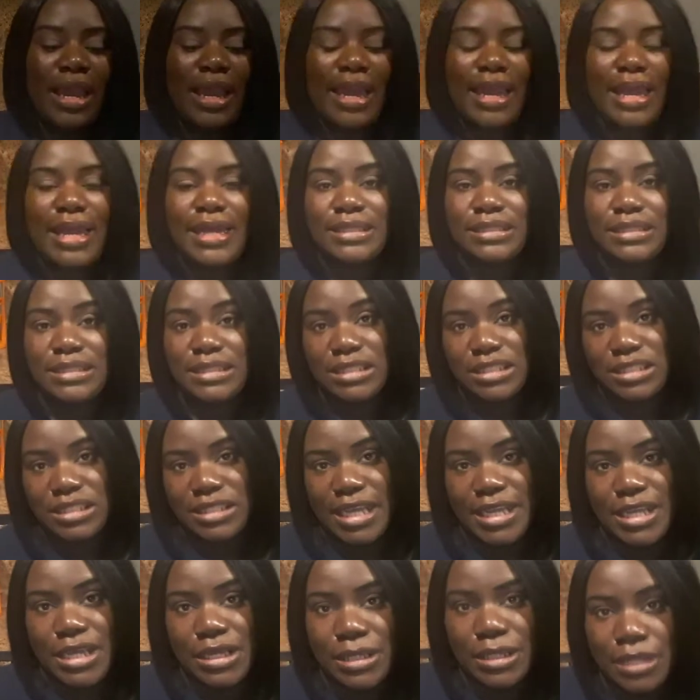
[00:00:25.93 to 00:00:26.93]
And to just
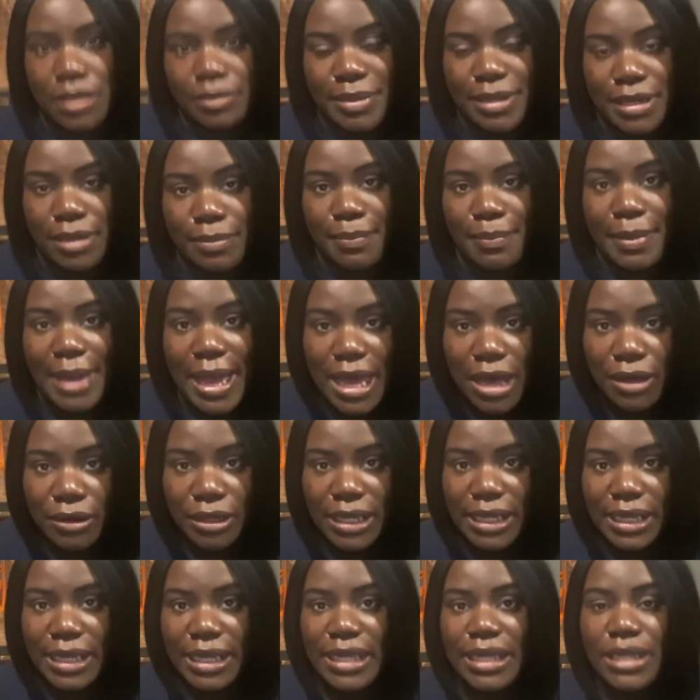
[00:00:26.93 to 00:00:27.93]
tell you a little bit
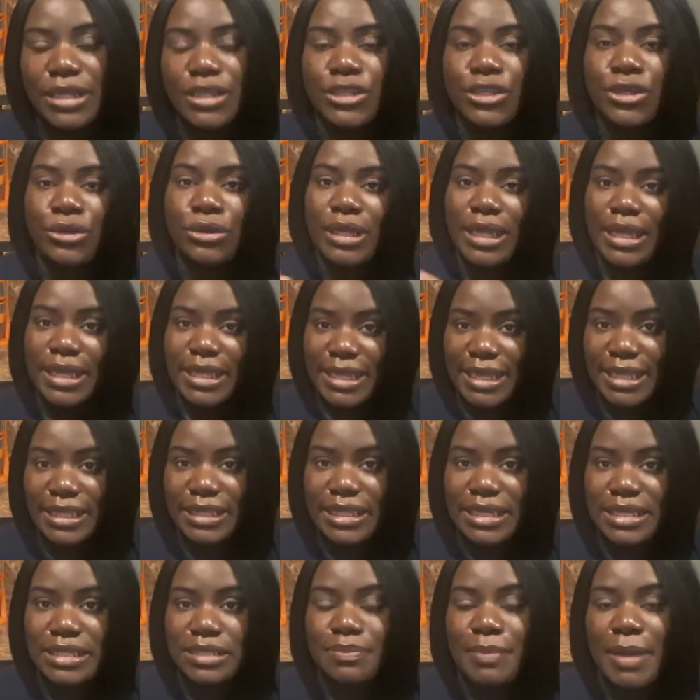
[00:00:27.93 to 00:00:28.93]
about it, you can
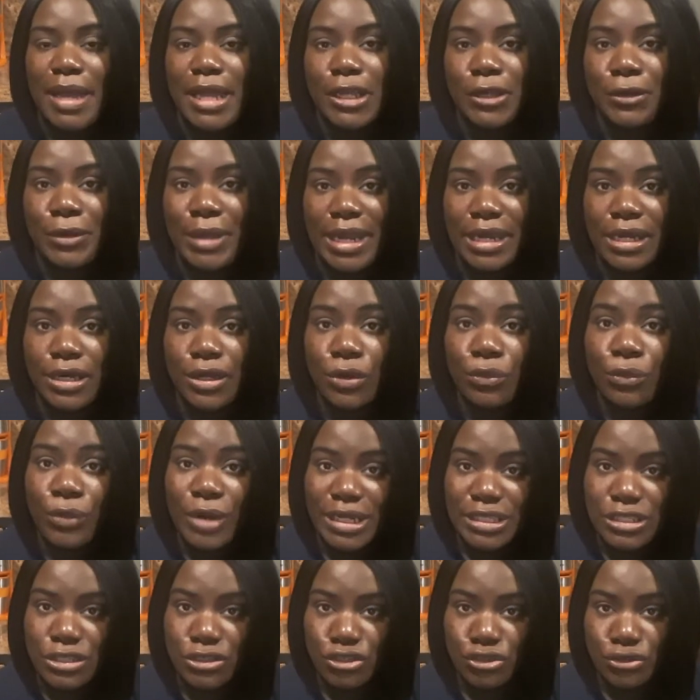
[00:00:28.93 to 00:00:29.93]
get this by creating a
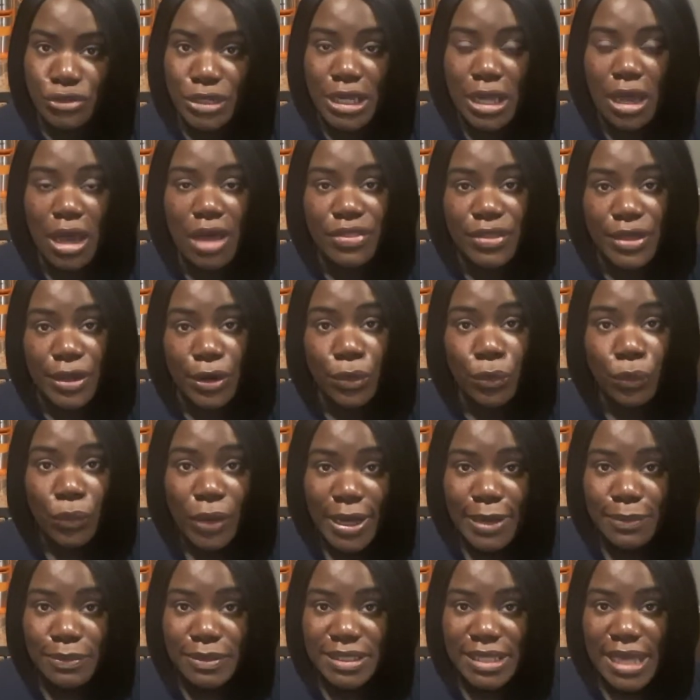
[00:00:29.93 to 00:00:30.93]
registry on their
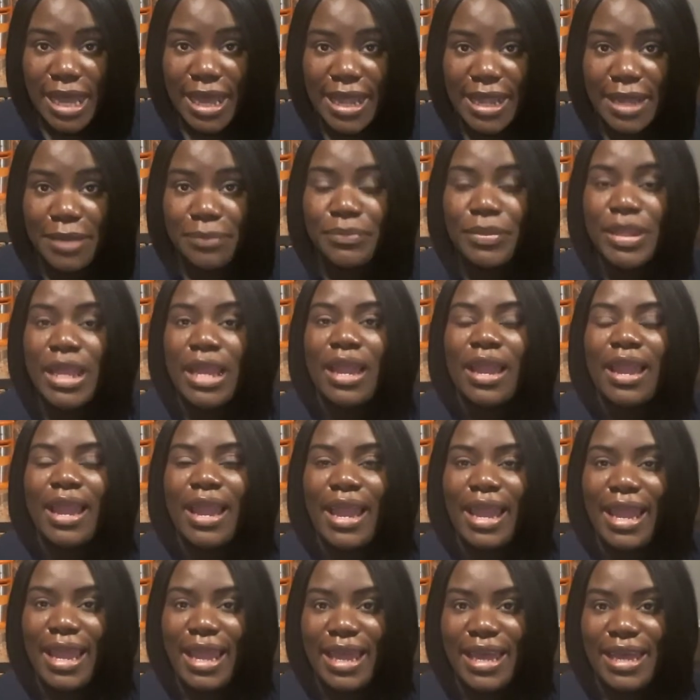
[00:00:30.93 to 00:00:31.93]
website.
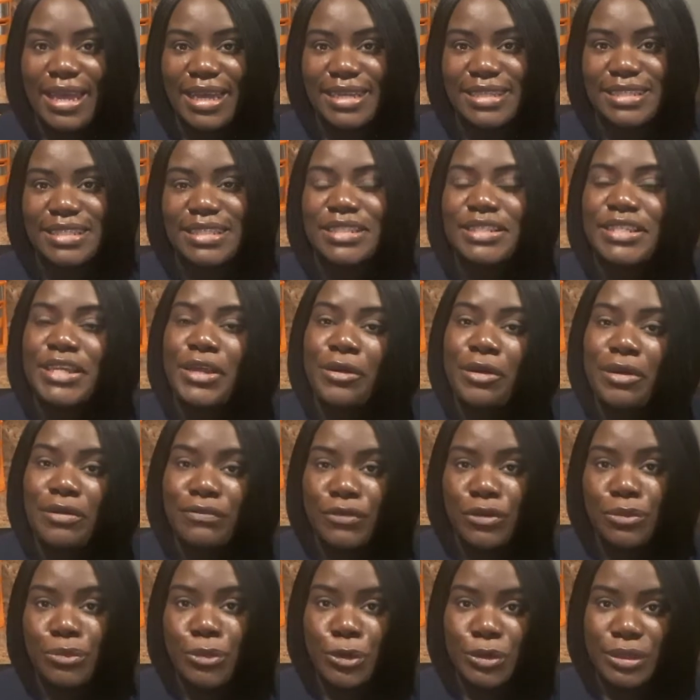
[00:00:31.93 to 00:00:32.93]
And there are
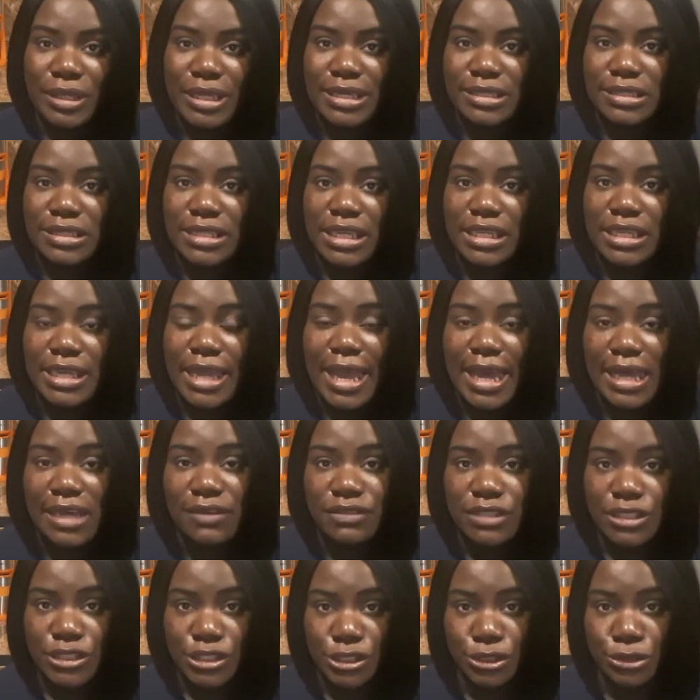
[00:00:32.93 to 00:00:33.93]
a few more things that you
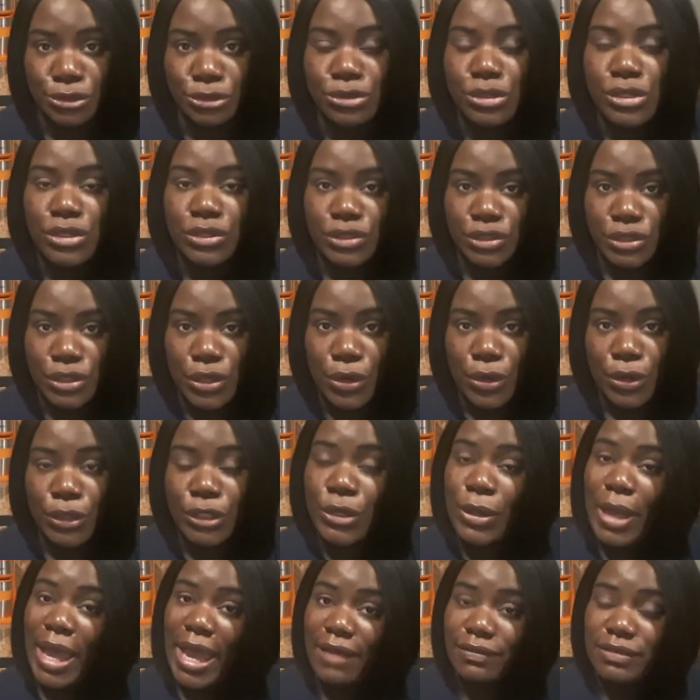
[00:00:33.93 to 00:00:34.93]
have to do.
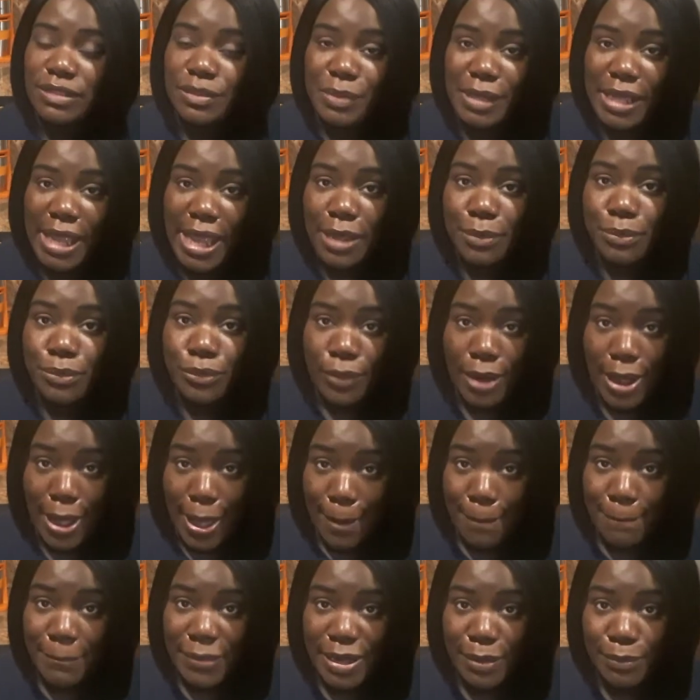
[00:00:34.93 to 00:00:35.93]
So you have to be a
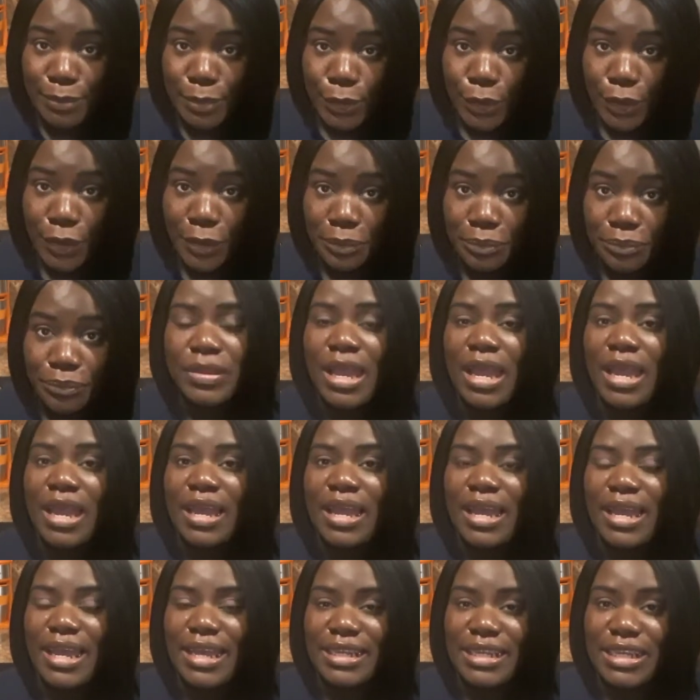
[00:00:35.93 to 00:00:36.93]
Prime member,
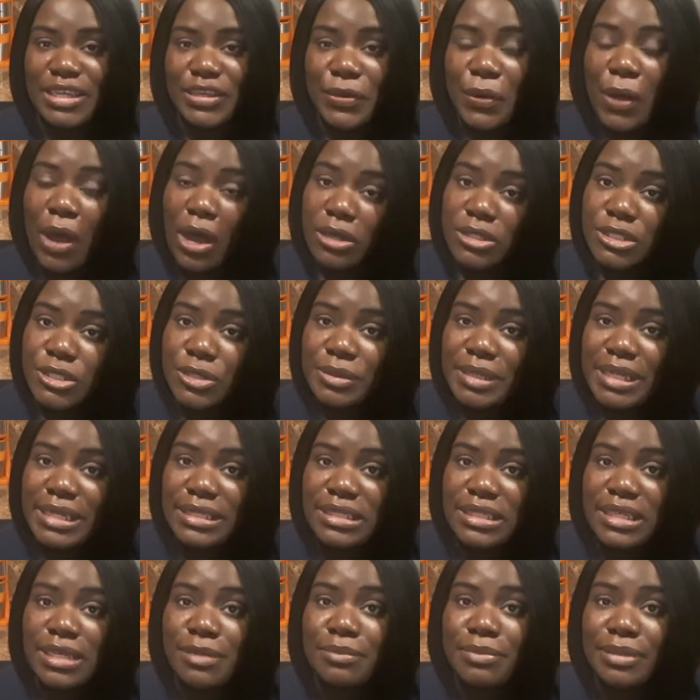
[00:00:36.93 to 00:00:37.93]
and then you also need
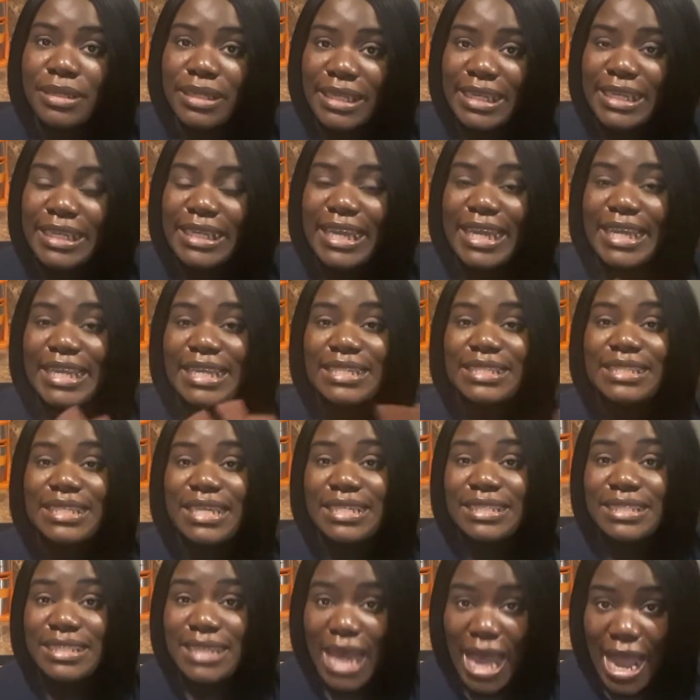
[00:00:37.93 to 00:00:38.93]
to complete in its
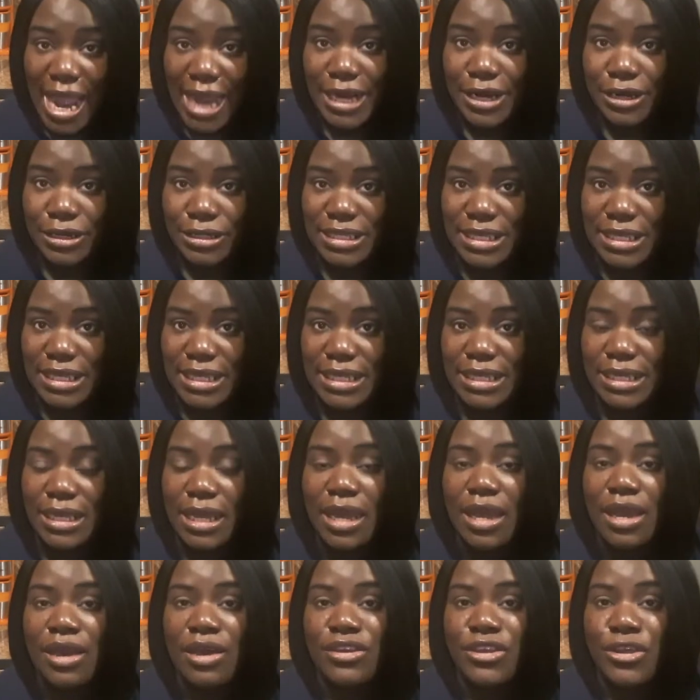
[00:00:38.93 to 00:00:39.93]
entirety
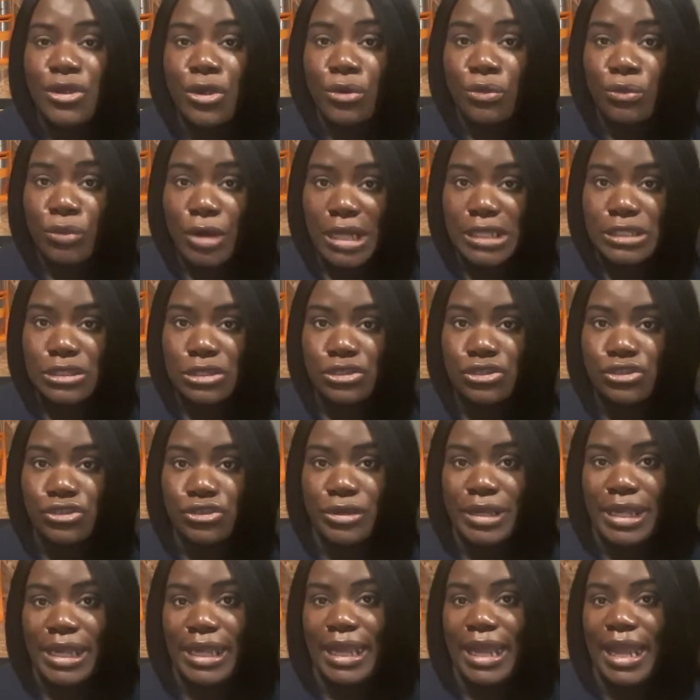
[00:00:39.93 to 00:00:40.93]
your
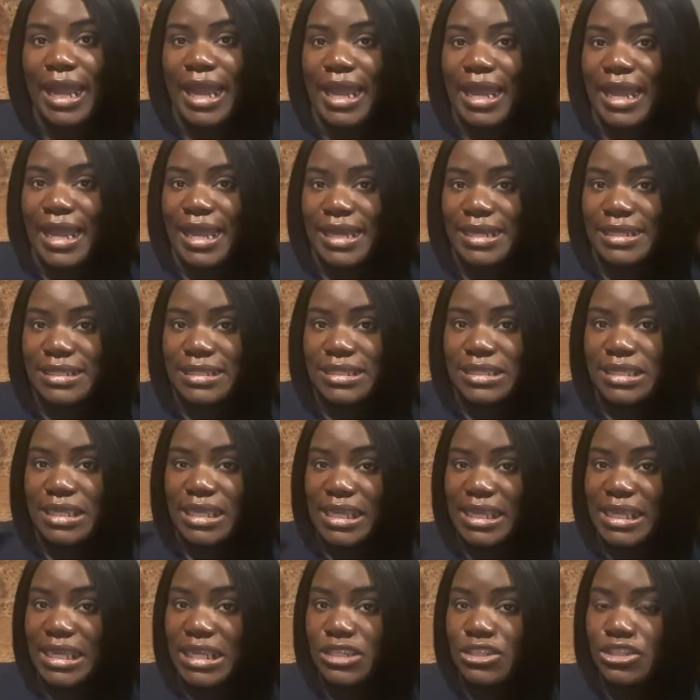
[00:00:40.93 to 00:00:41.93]
registry. And
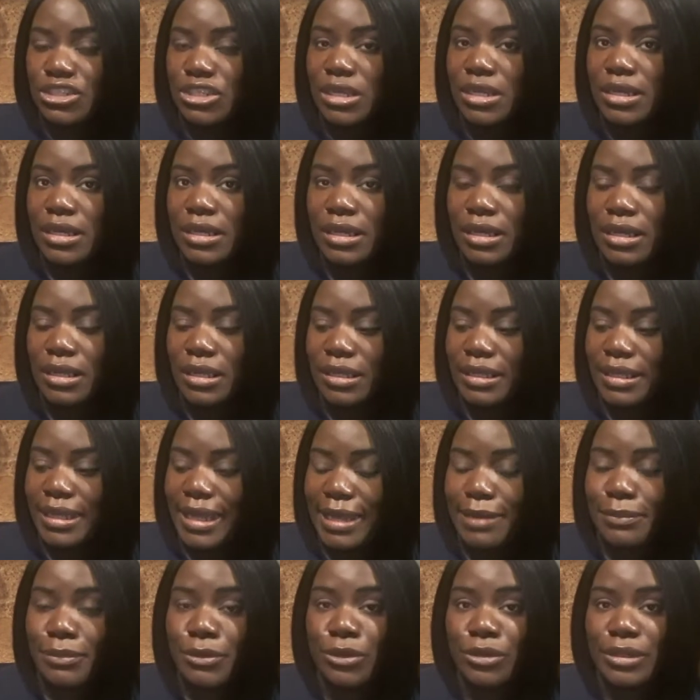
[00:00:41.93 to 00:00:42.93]
each
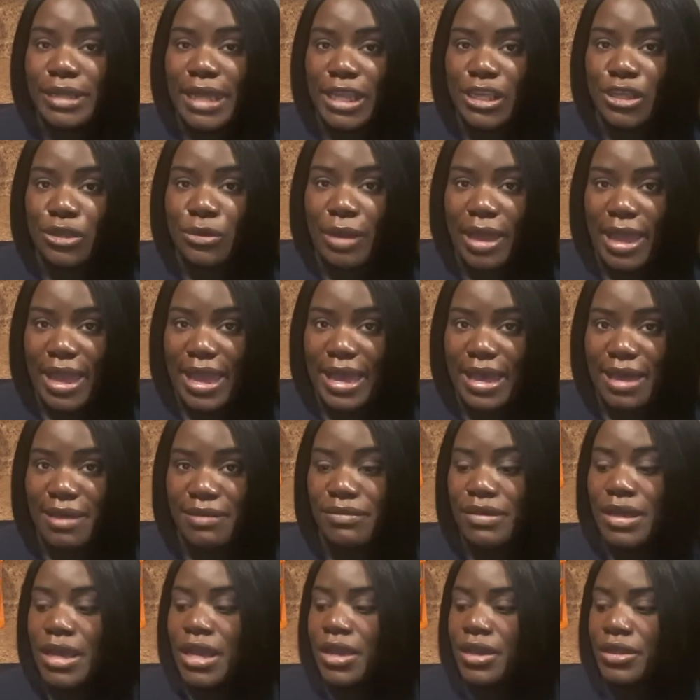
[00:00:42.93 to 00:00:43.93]
label that you
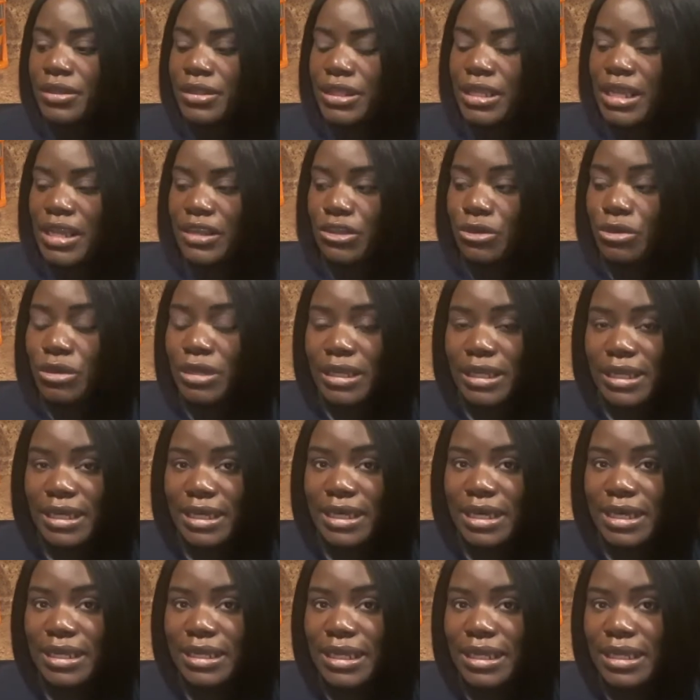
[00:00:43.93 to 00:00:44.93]
have, then you
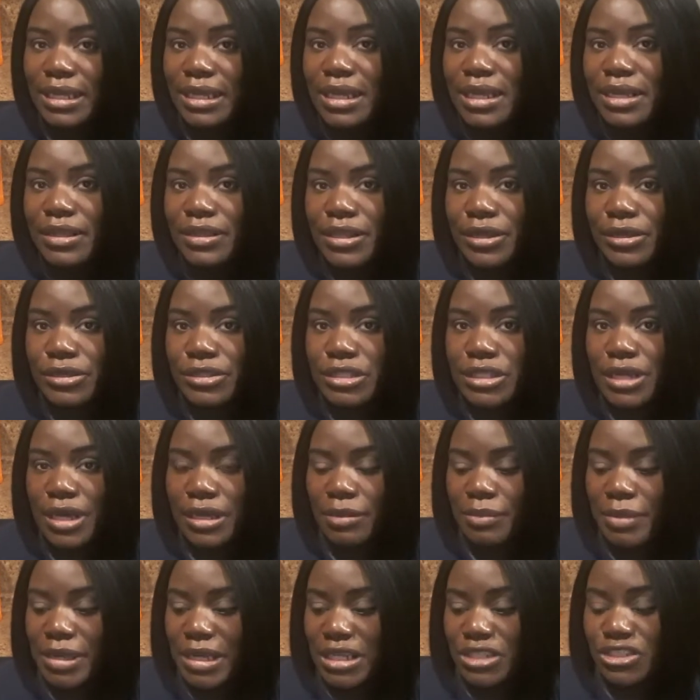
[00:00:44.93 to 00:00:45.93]
click on it, there's
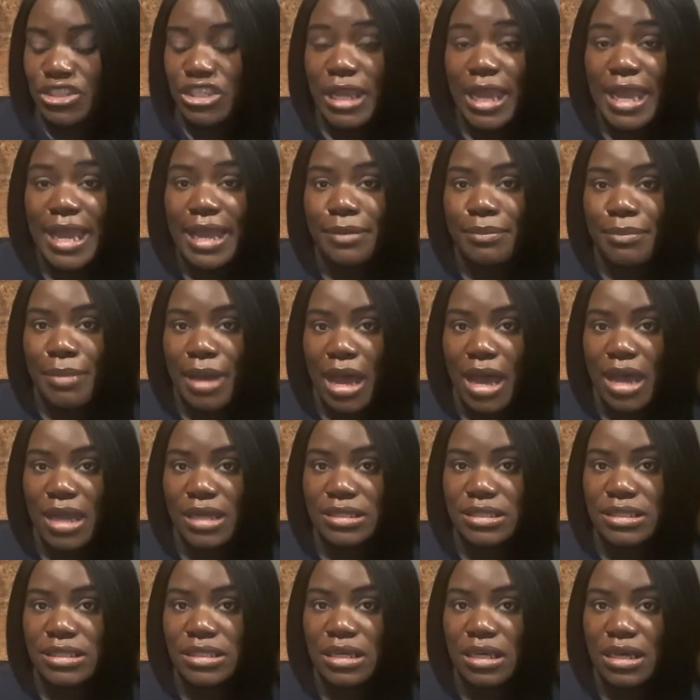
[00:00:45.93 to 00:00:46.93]
going to be a check
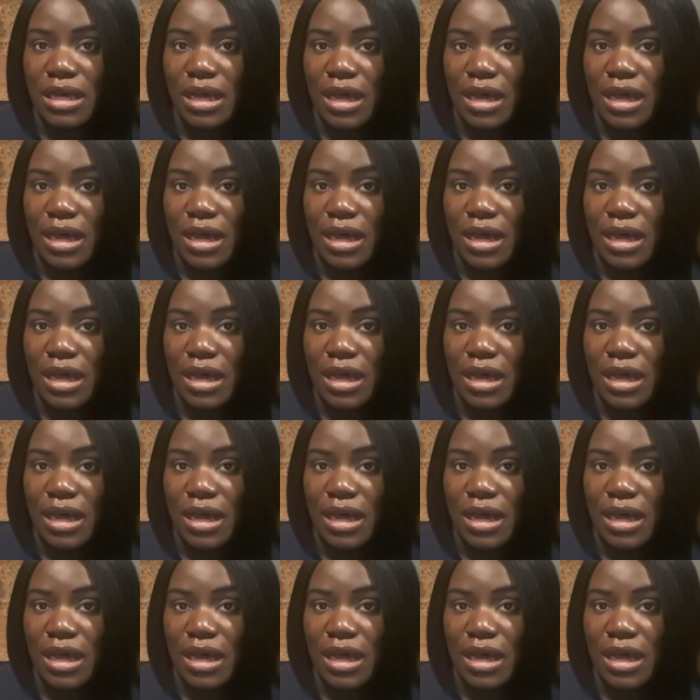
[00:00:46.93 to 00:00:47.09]
box.